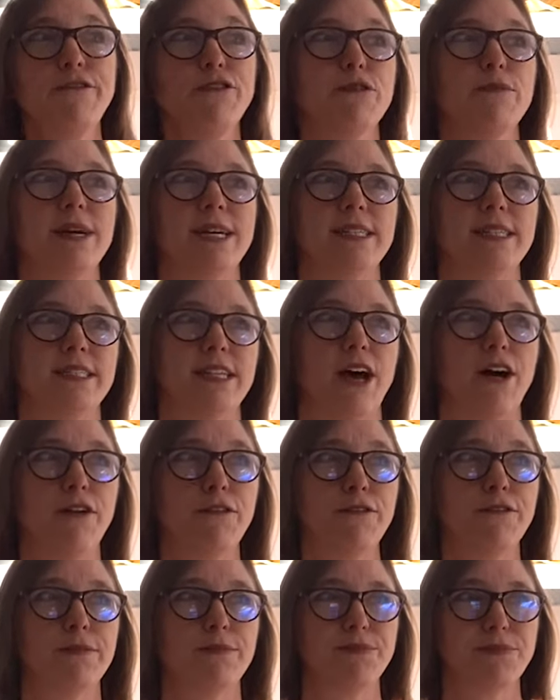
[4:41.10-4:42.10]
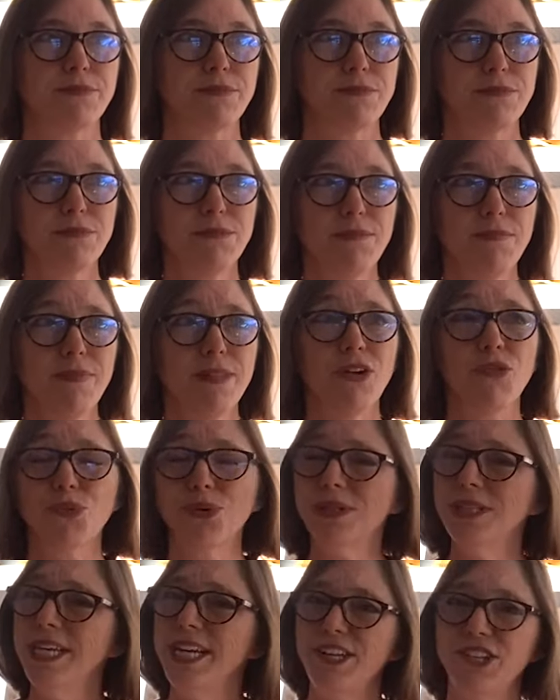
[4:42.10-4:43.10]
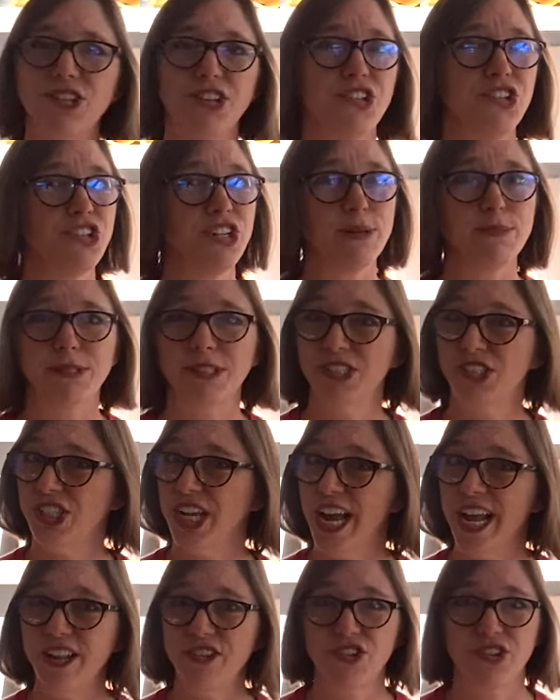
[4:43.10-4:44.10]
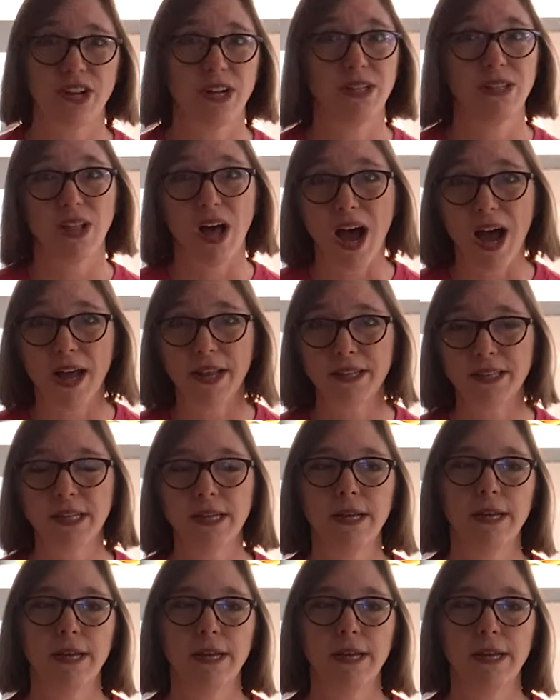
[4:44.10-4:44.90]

for myself, relationships changed a lot